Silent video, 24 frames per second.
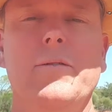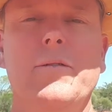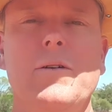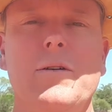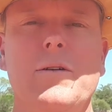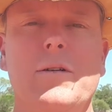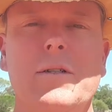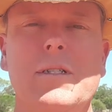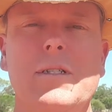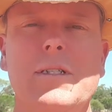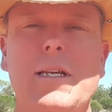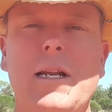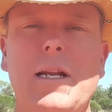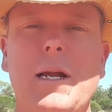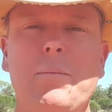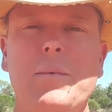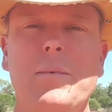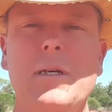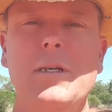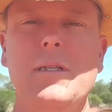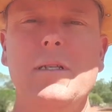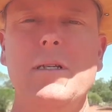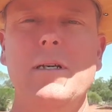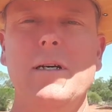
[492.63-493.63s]
Gone and set up
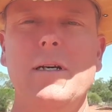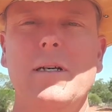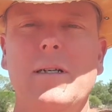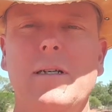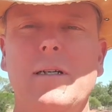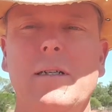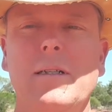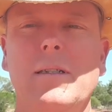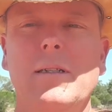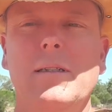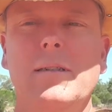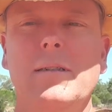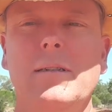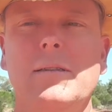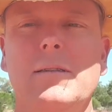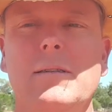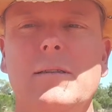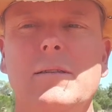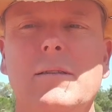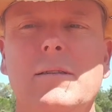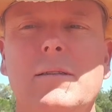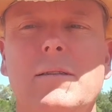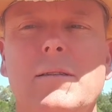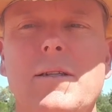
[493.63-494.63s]
the
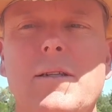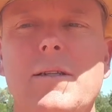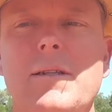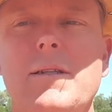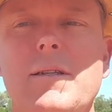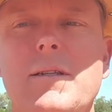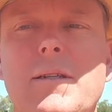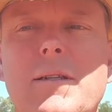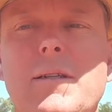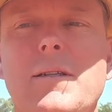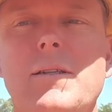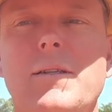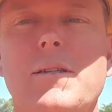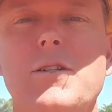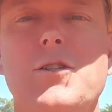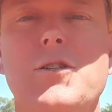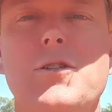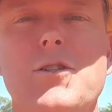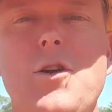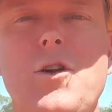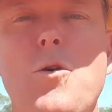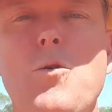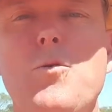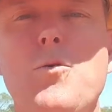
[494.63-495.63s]

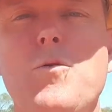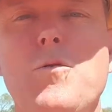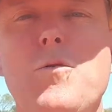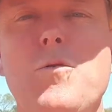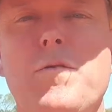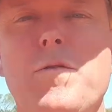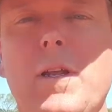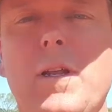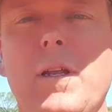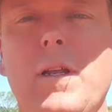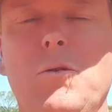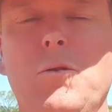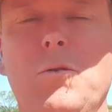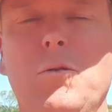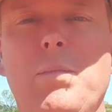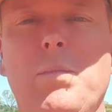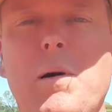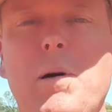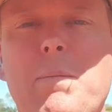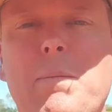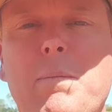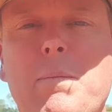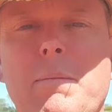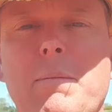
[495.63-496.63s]
stove, that little
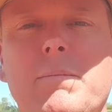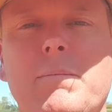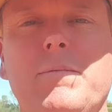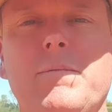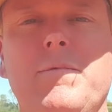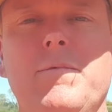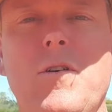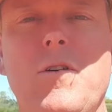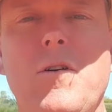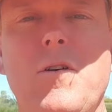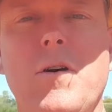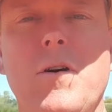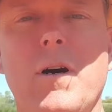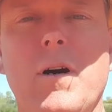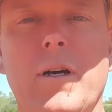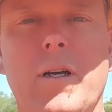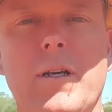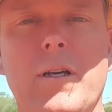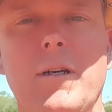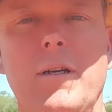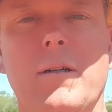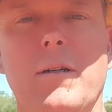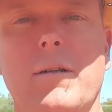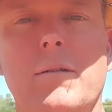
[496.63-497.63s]
pop-up fire
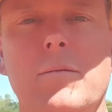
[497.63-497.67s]
kit.